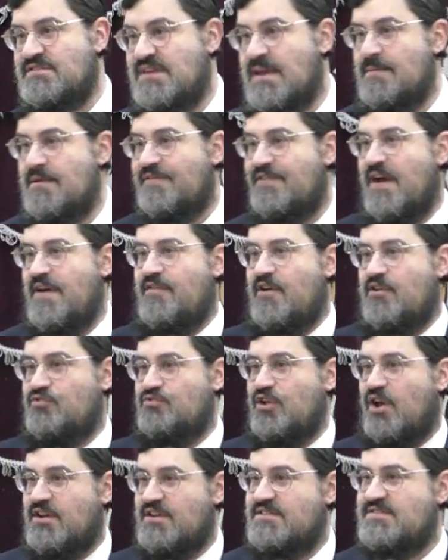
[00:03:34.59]
Give me
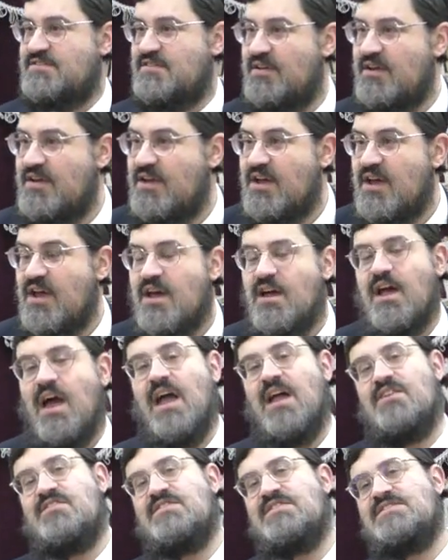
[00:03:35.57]
$500.
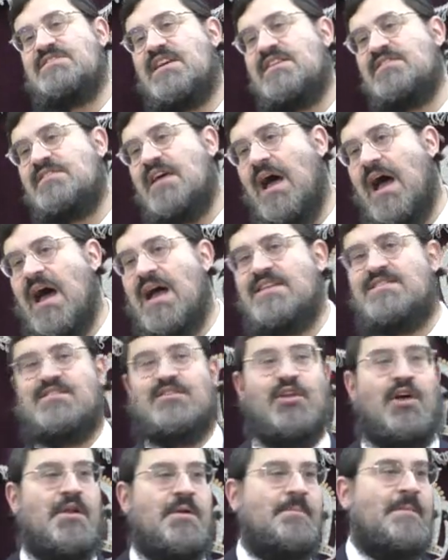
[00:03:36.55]
And she says, it's a
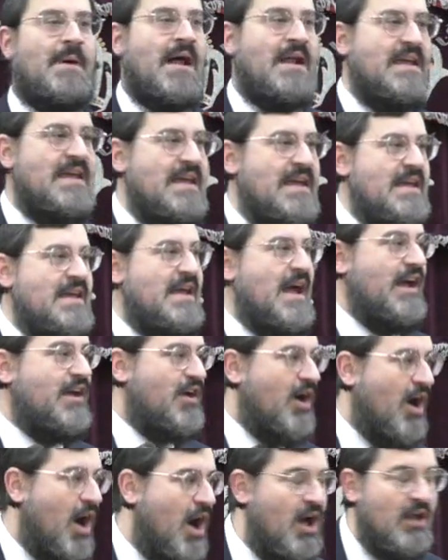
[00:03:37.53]
lot of money, I
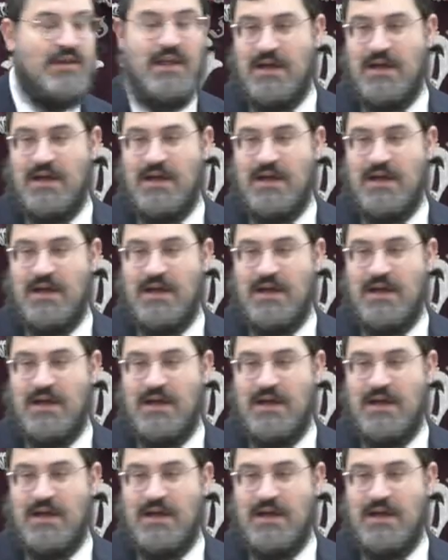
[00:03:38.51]
can't.